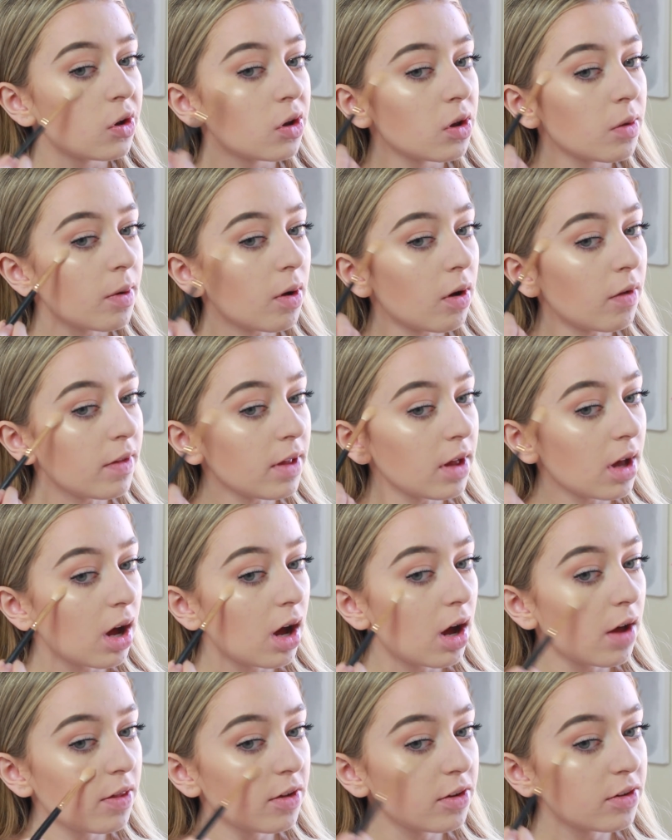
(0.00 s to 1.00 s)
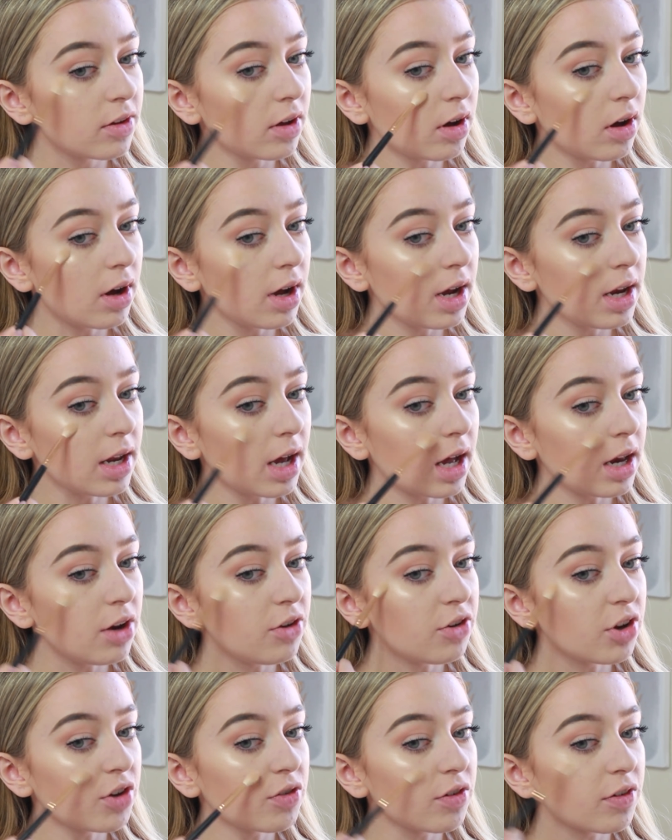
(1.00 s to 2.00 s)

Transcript: Do it on the other side and it just